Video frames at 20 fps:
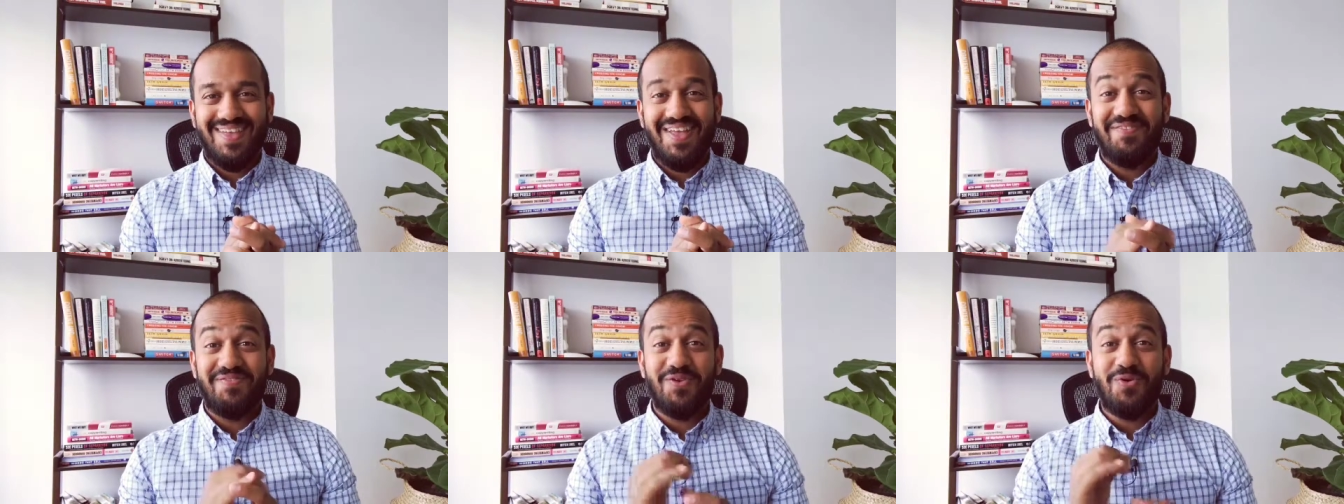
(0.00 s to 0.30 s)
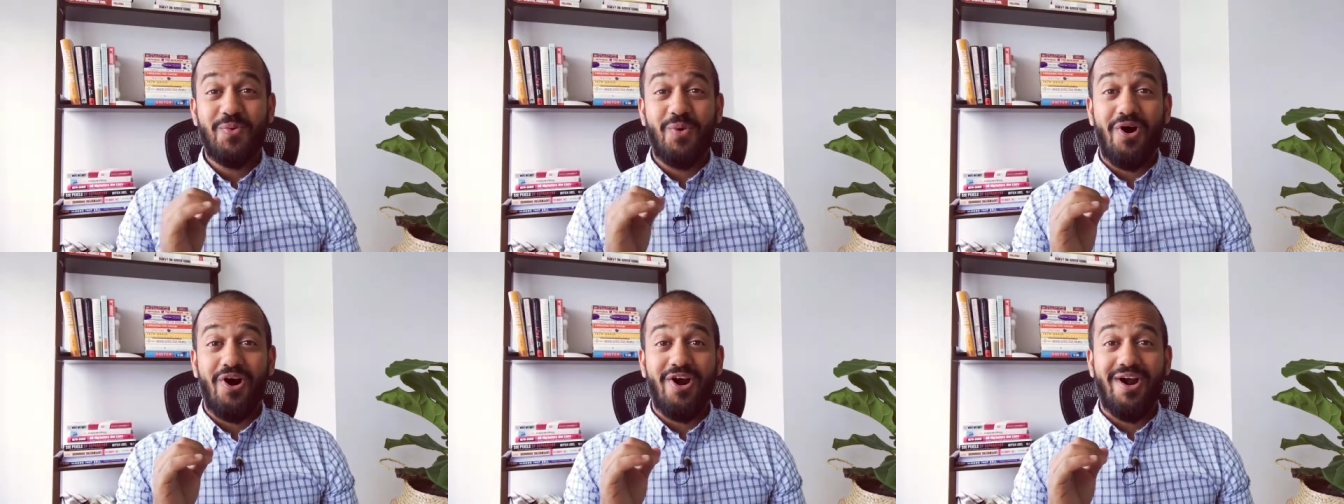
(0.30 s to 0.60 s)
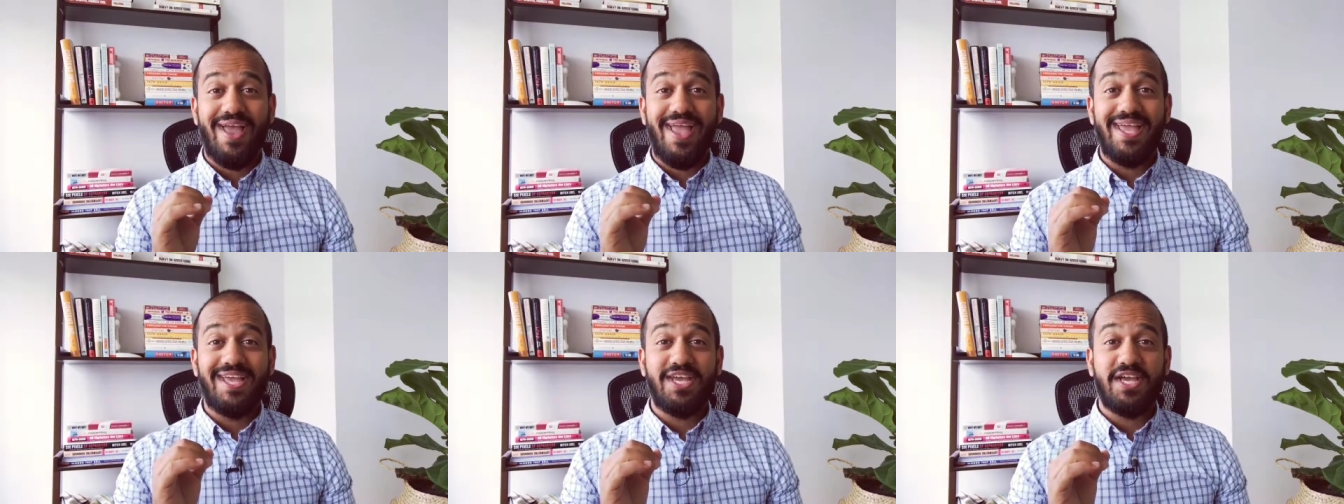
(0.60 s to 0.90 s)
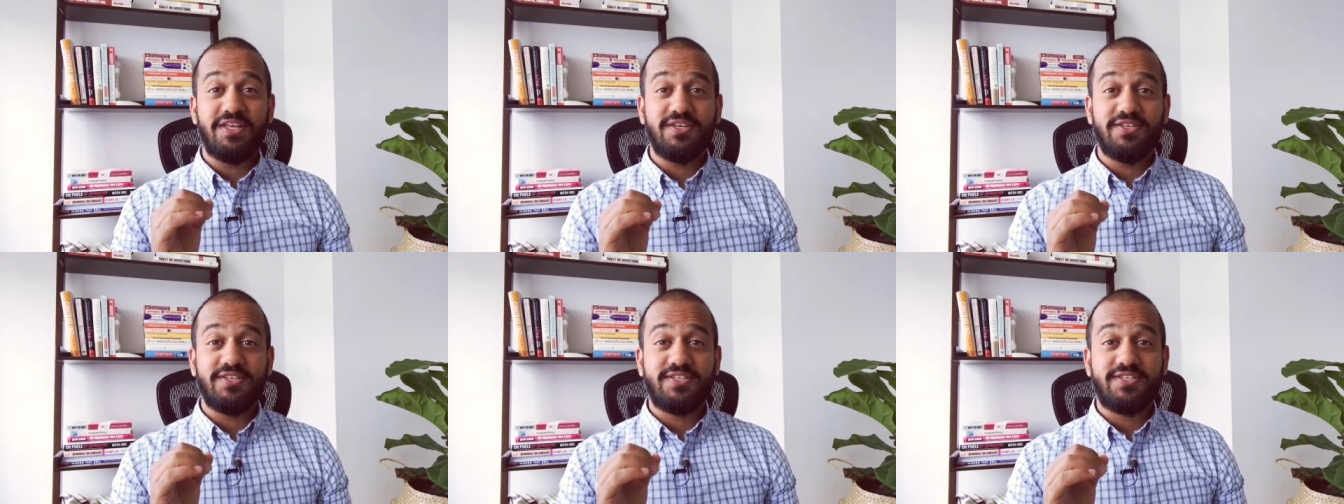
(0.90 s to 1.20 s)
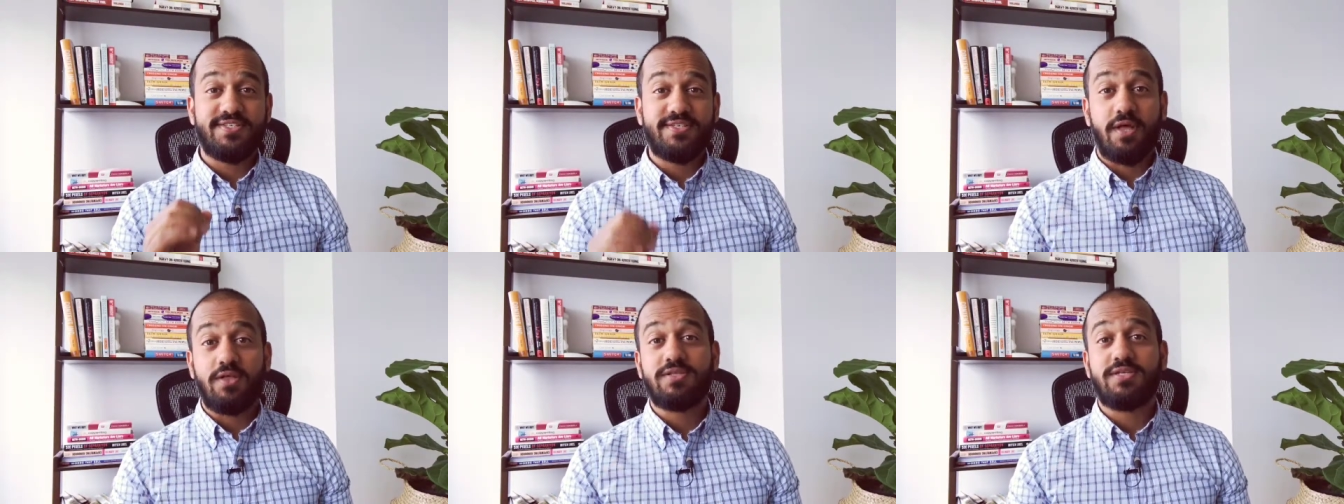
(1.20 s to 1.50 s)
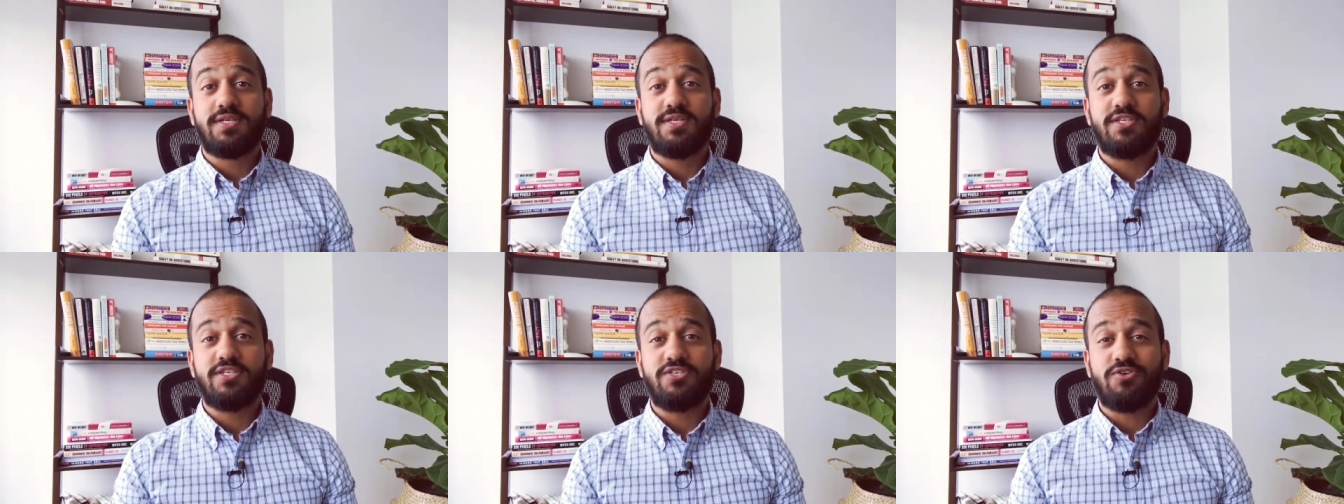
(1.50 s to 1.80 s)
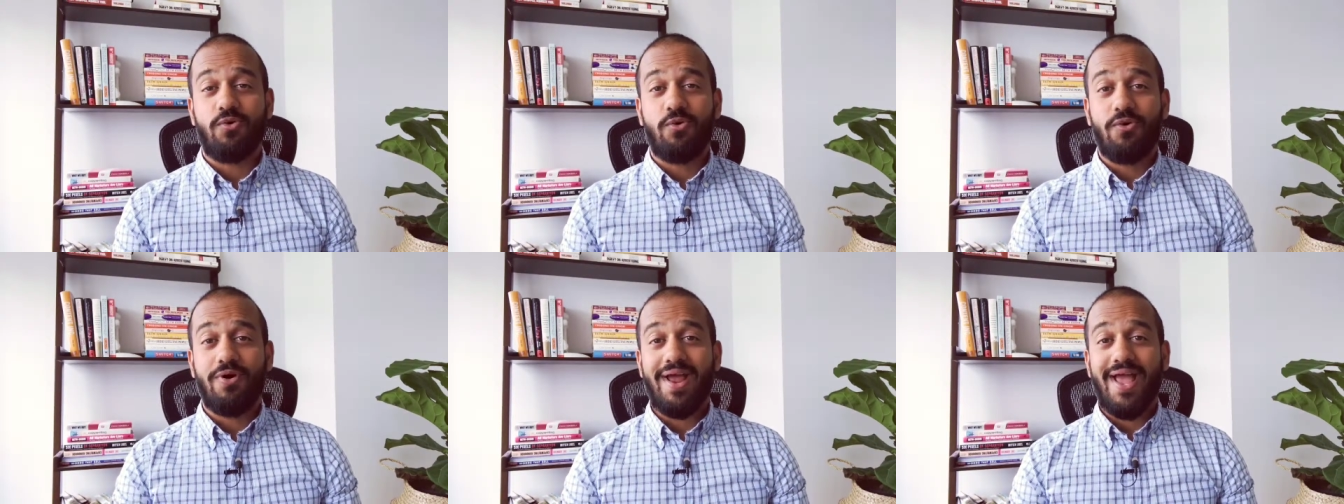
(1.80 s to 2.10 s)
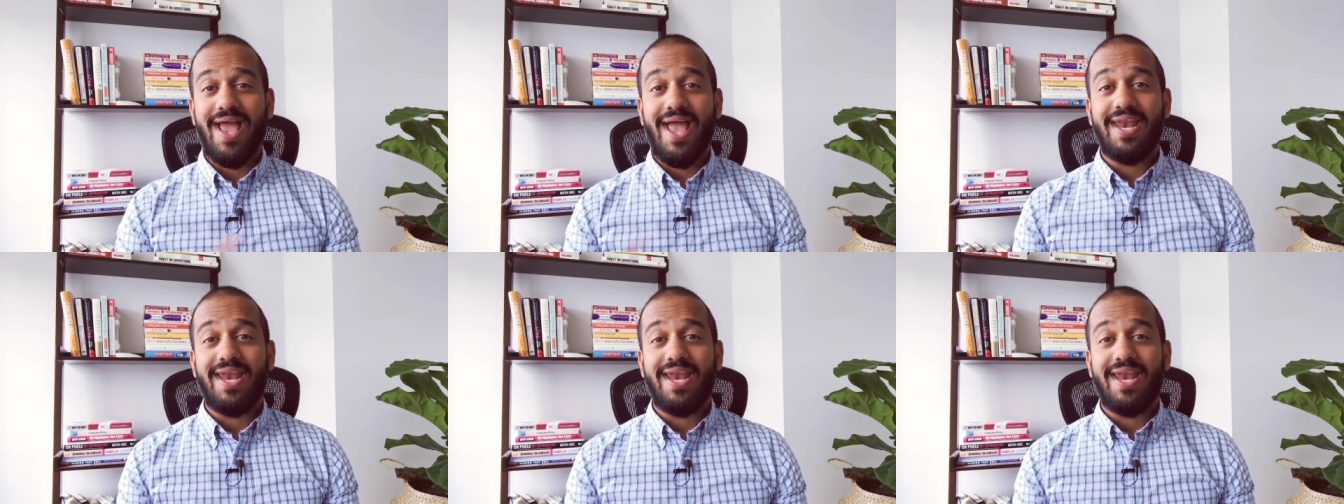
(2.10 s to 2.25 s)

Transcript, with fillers: If you are a consultant or